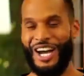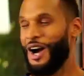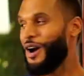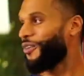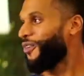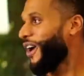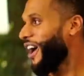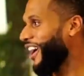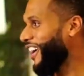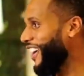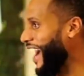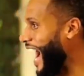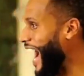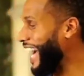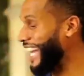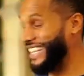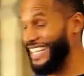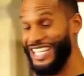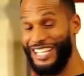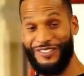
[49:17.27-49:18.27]
Well,
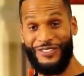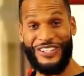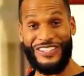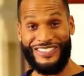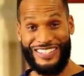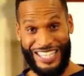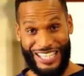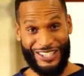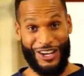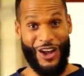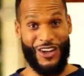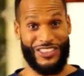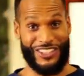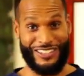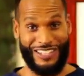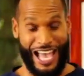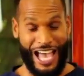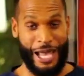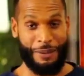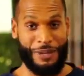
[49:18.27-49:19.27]
I think we see it all the
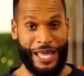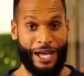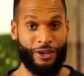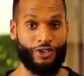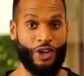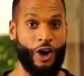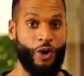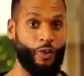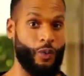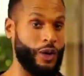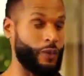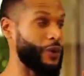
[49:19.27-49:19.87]
time now, don't we?